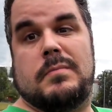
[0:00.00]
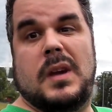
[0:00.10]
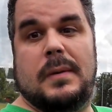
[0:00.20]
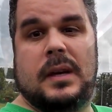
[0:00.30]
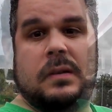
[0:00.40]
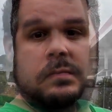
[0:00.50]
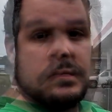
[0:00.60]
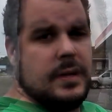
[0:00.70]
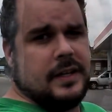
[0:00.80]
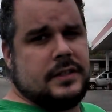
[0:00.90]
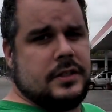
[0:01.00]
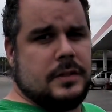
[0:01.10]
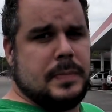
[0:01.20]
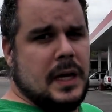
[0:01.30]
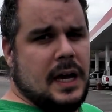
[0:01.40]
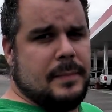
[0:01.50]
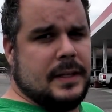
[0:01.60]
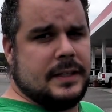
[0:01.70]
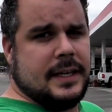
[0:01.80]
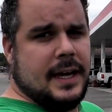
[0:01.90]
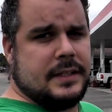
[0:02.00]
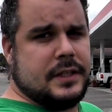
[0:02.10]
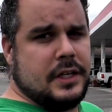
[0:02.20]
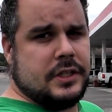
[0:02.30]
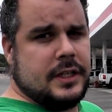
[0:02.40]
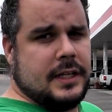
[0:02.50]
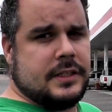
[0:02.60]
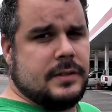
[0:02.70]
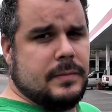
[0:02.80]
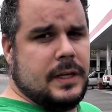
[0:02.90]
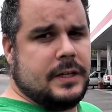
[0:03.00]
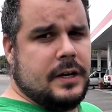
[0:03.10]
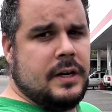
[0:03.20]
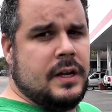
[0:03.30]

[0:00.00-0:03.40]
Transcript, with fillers: Maybe. So Rex is just behind me in the gas station getting some liquor.